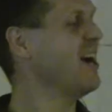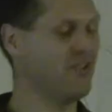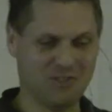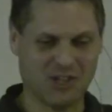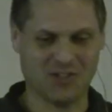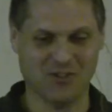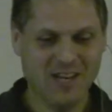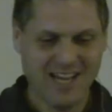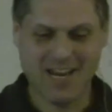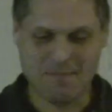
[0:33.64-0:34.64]
I don't trust you.
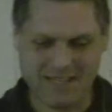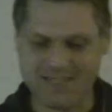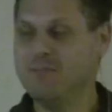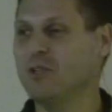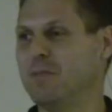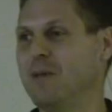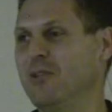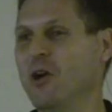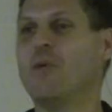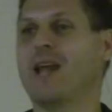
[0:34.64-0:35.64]
It appears that most people
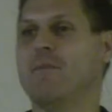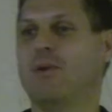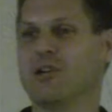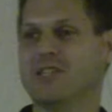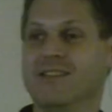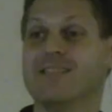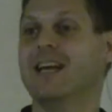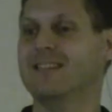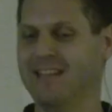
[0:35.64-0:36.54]
know what hypoxia is, and that